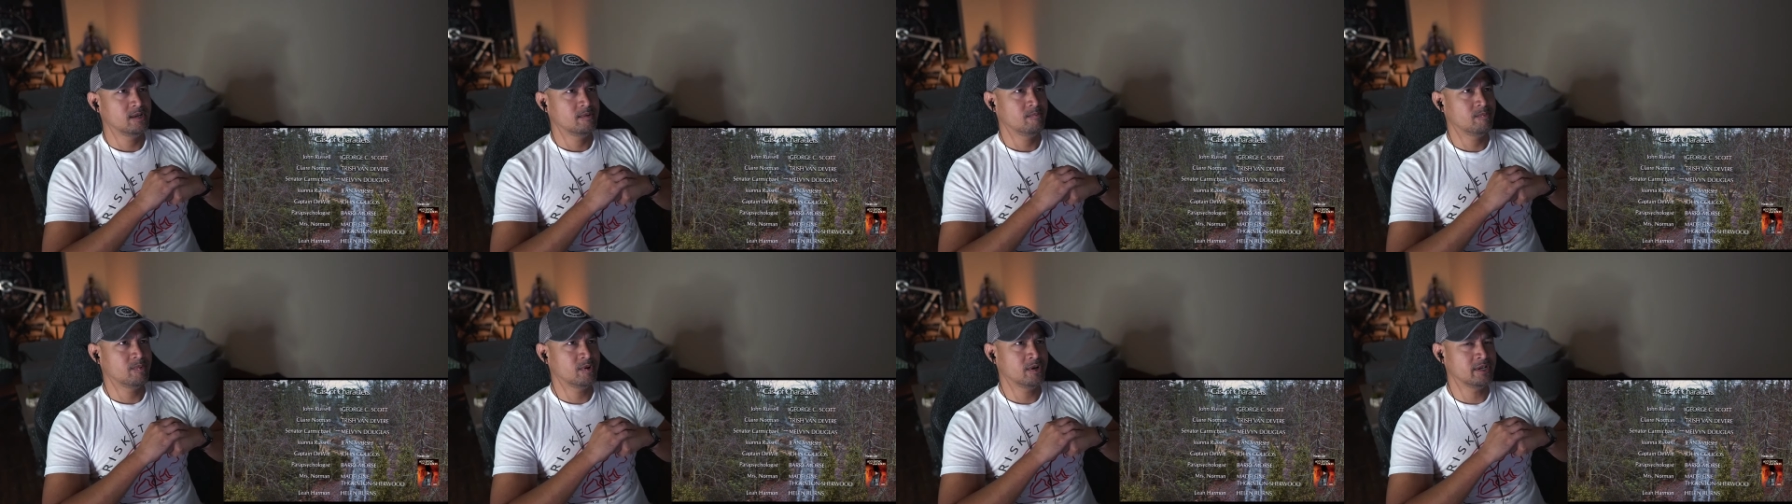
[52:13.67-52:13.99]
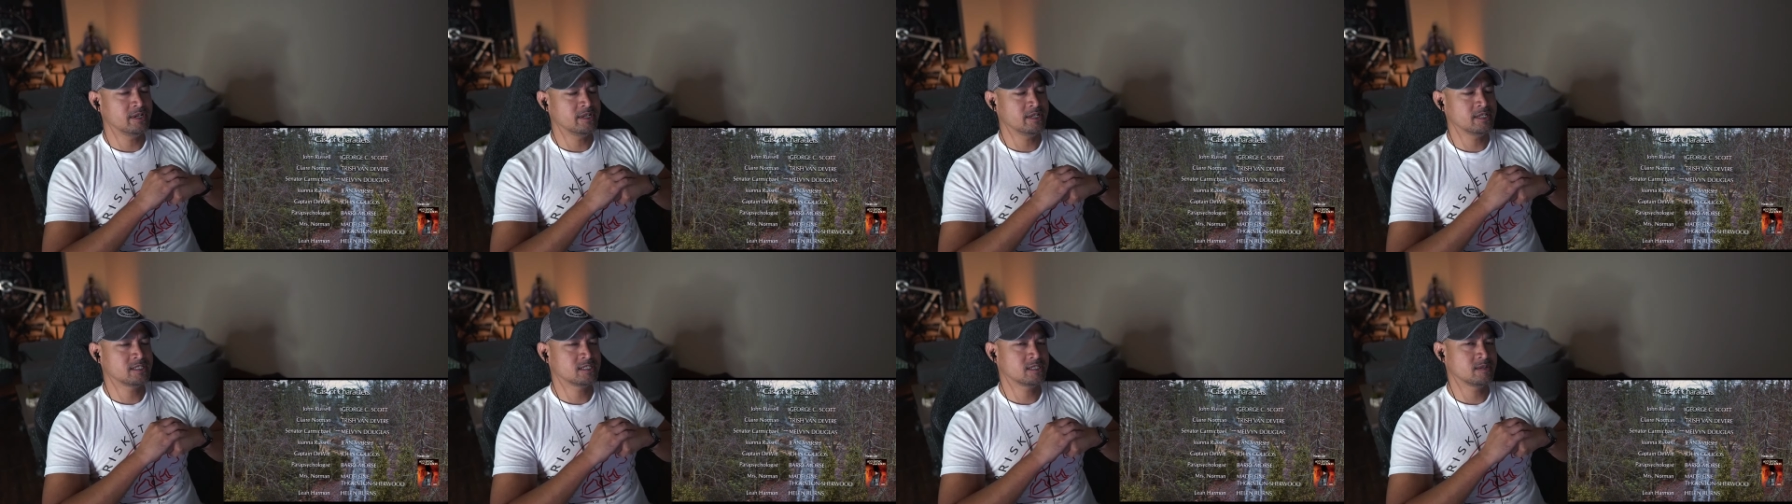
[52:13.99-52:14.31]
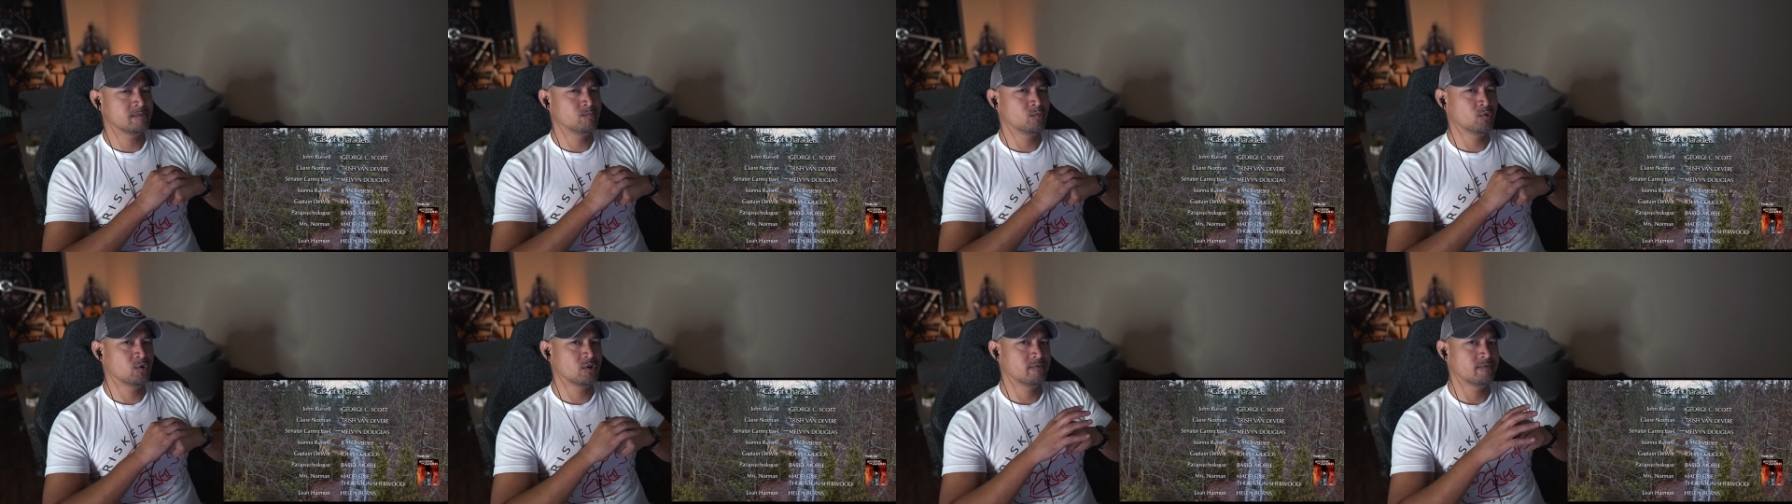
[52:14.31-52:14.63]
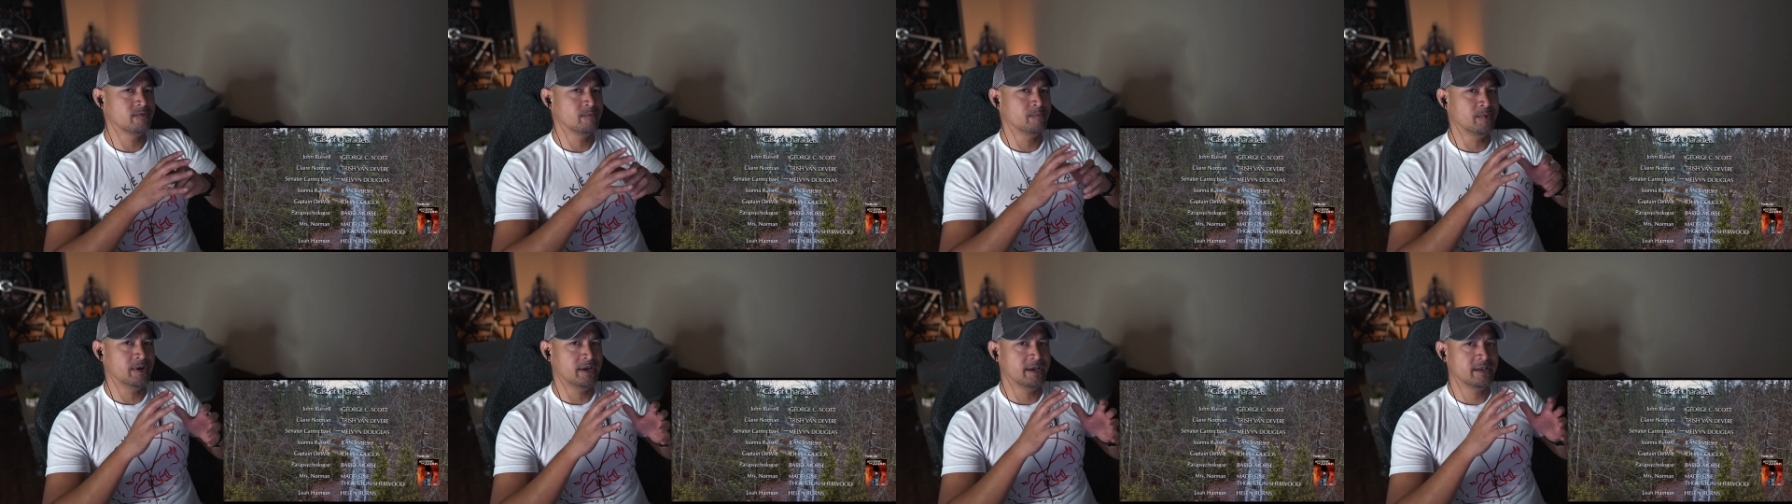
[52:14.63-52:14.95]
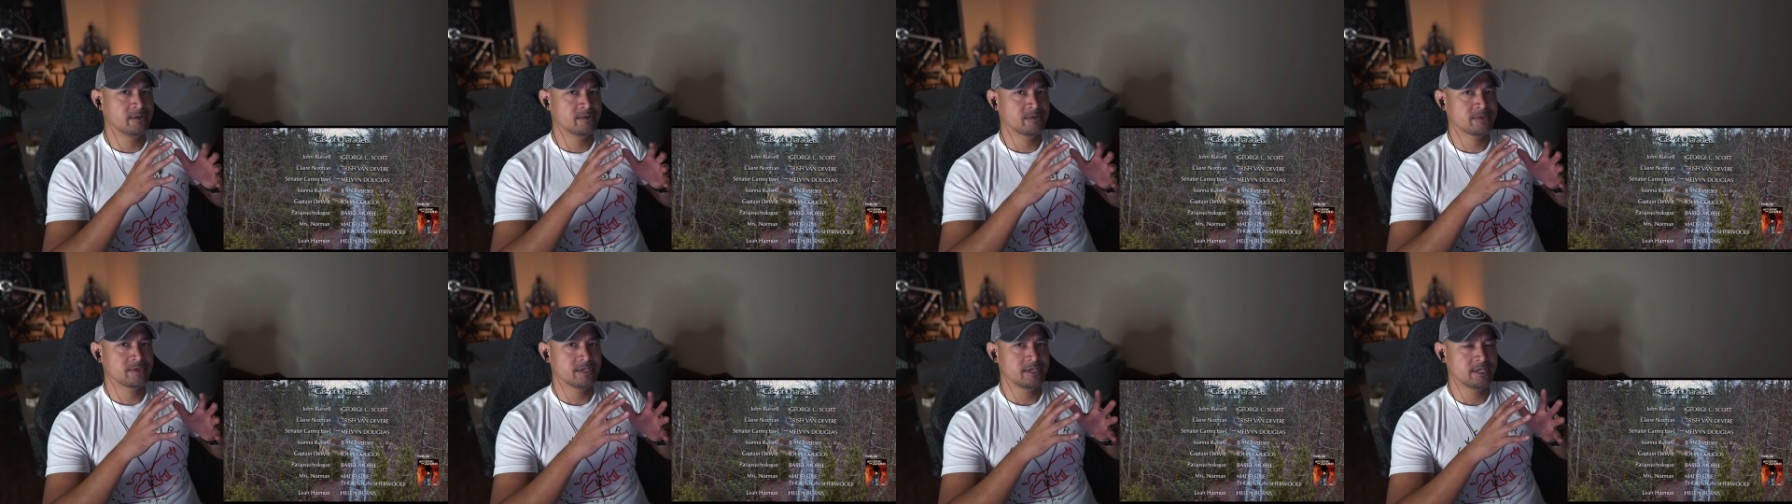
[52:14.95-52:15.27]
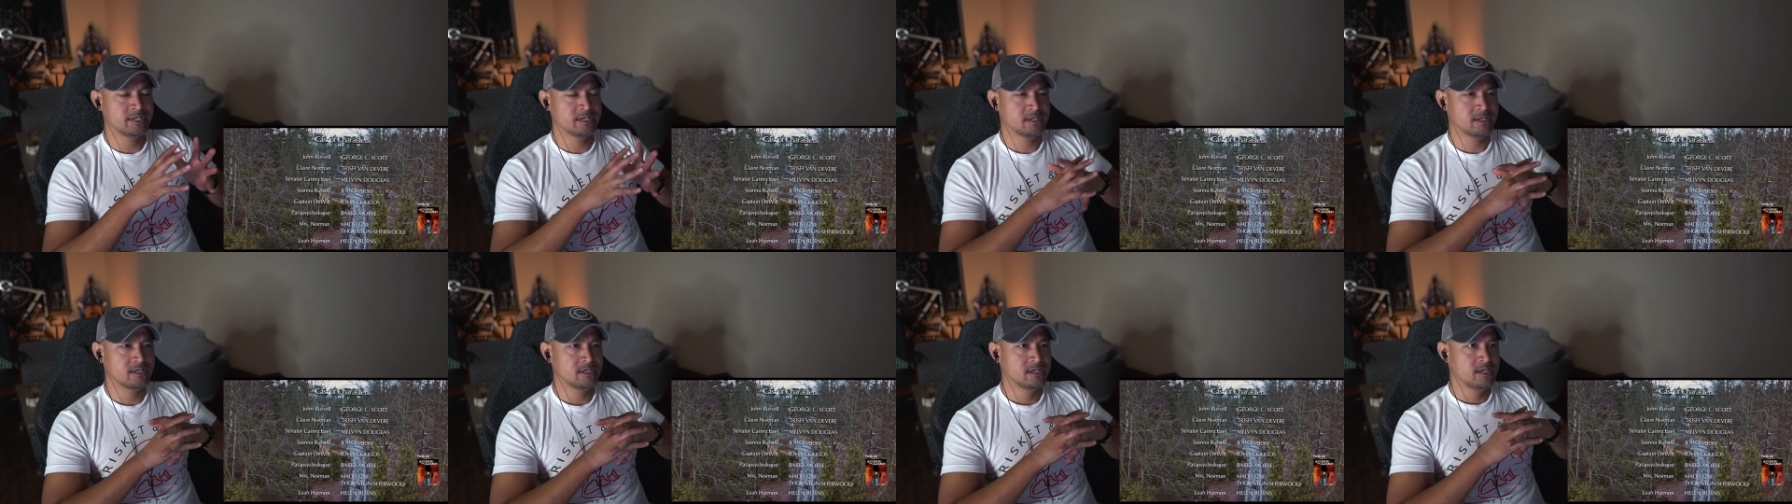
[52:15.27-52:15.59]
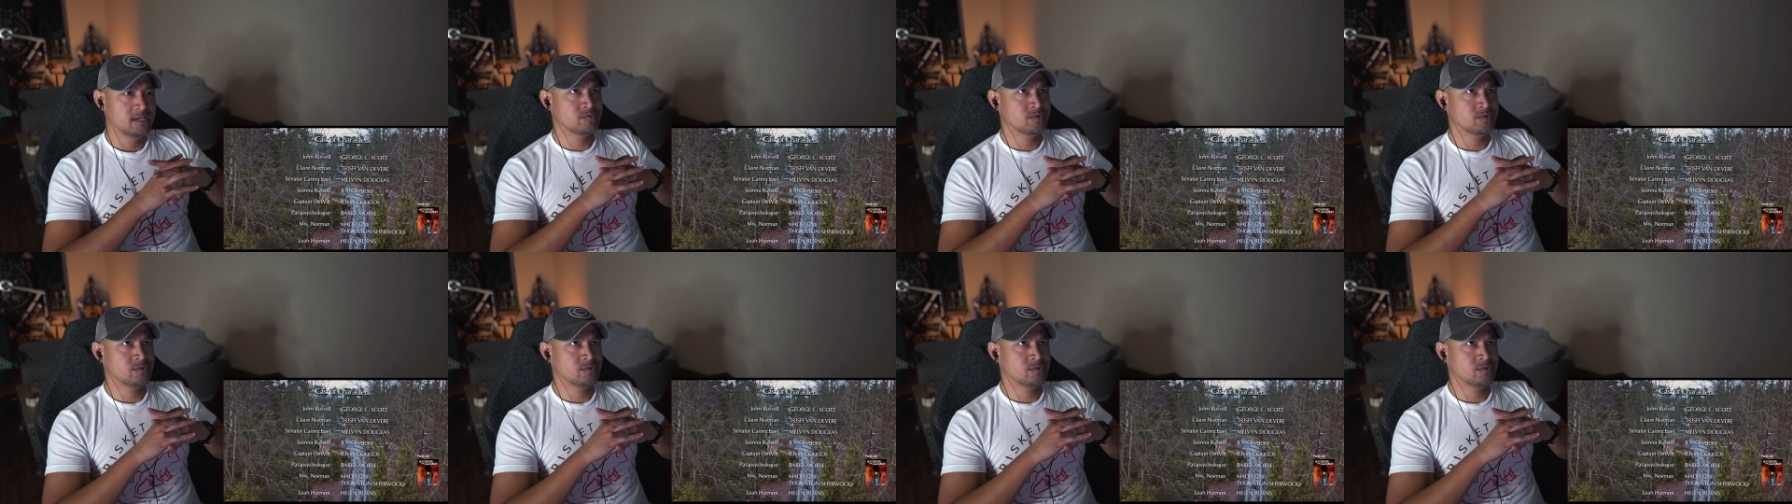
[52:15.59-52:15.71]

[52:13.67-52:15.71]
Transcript: but it's a more of a minor thing.